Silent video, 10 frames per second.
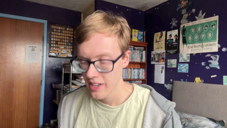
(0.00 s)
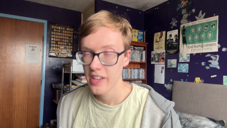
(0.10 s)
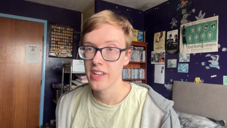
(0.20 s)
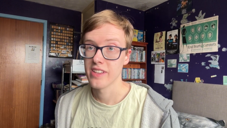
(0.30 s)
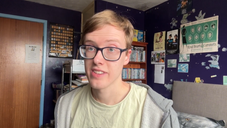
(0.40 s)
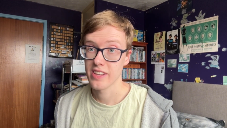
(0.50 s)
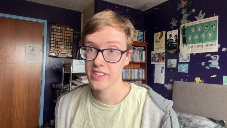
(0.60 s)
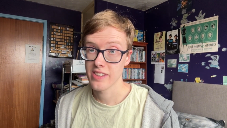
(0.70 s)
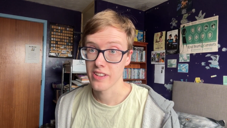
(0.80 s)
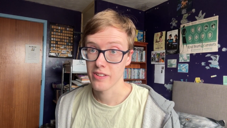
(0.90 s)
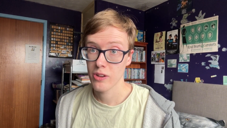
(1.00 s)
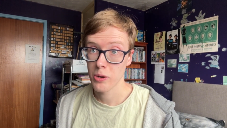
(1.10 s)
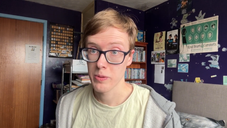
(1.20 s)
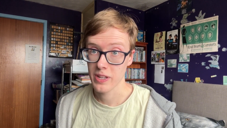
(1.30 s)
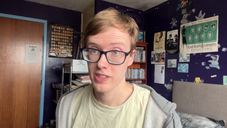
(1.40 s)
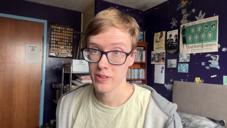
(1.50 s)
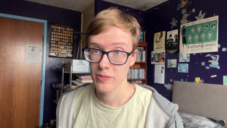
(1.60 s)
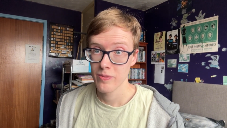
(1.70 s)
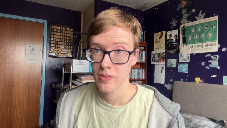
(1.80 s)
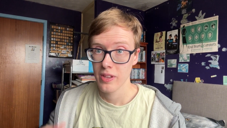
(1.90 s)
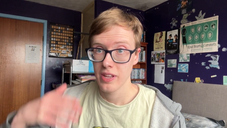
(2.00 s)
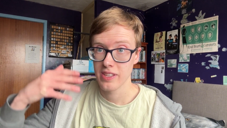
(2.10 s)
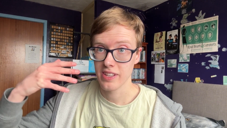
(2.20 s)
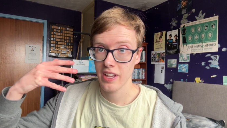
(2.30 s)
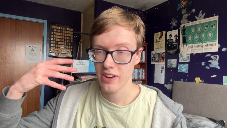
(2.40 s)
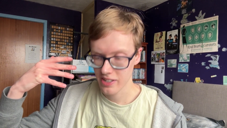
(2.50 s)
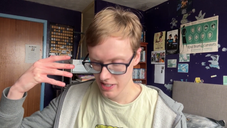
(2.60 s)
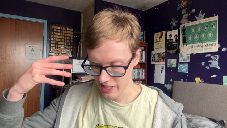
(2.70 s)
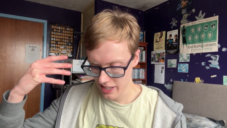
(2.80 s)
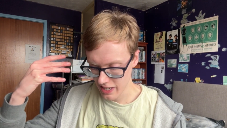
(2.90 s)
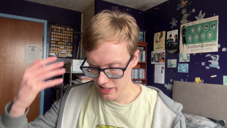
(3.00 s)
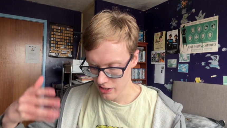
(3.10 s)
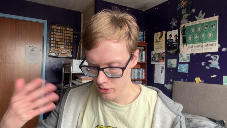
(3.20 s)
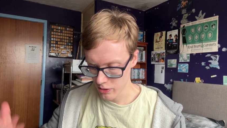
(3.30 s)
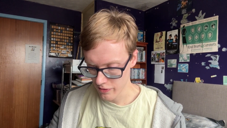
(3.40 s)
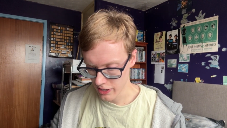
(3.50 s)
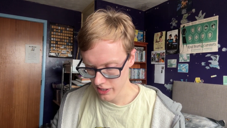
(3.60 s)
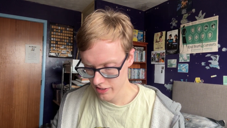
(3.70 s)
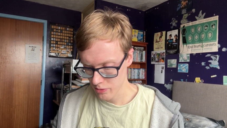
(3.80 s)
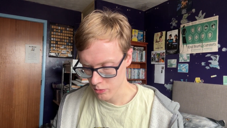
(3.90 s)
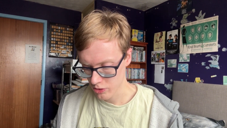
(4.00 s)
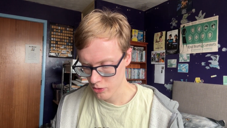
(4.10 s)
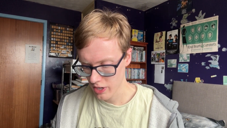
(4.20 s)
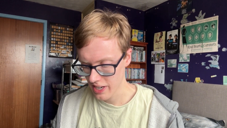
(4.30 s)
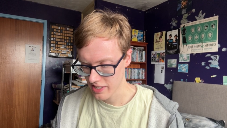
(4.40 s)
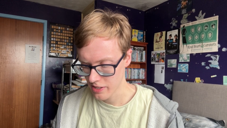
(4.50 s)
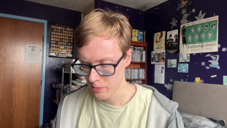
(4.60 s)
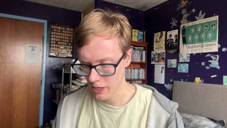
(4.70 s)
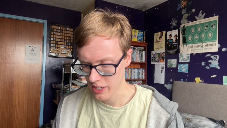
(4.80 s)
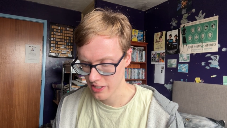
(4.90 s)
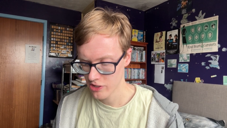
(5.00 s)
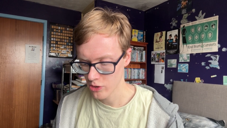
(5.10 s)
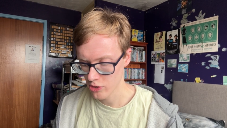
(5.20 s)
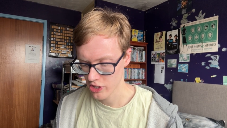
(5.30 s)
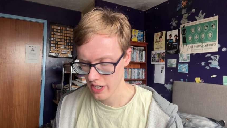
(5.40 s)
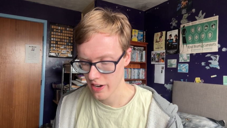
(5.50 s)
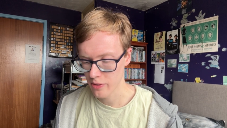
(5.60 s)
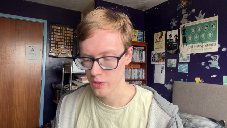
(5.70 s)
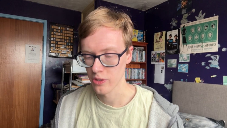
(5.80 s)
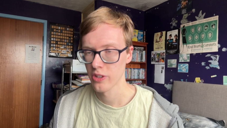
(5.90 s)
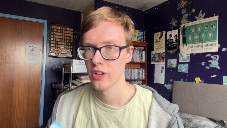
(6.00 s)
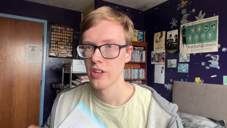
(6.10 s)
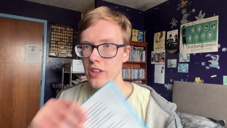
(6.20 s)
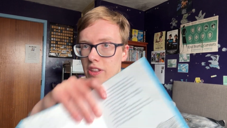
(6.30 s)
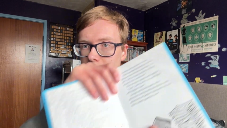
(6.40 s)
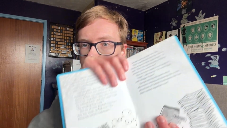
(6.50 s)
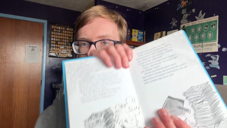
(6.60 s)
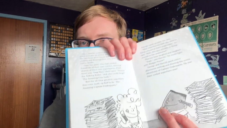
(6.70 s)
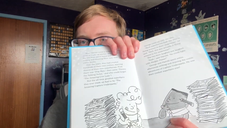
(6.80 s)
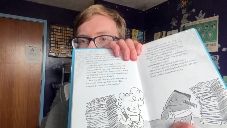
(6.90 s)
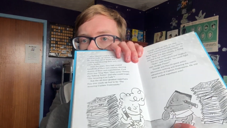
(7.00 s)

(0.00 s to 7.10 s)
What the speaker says: is it's a character that in universe was created by George and Harold, the kids in